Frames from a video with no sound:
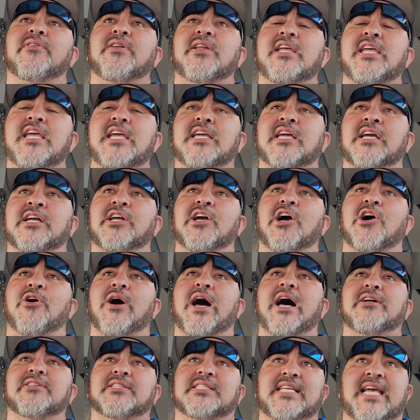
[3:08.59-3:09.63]
He can go
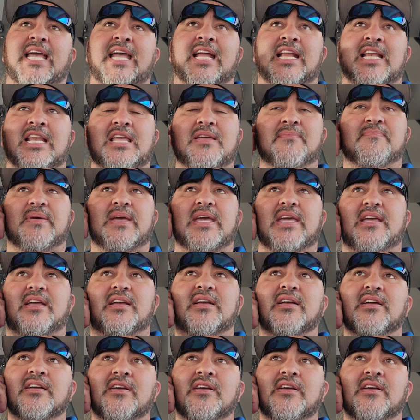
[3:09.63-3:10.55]
out saying he beat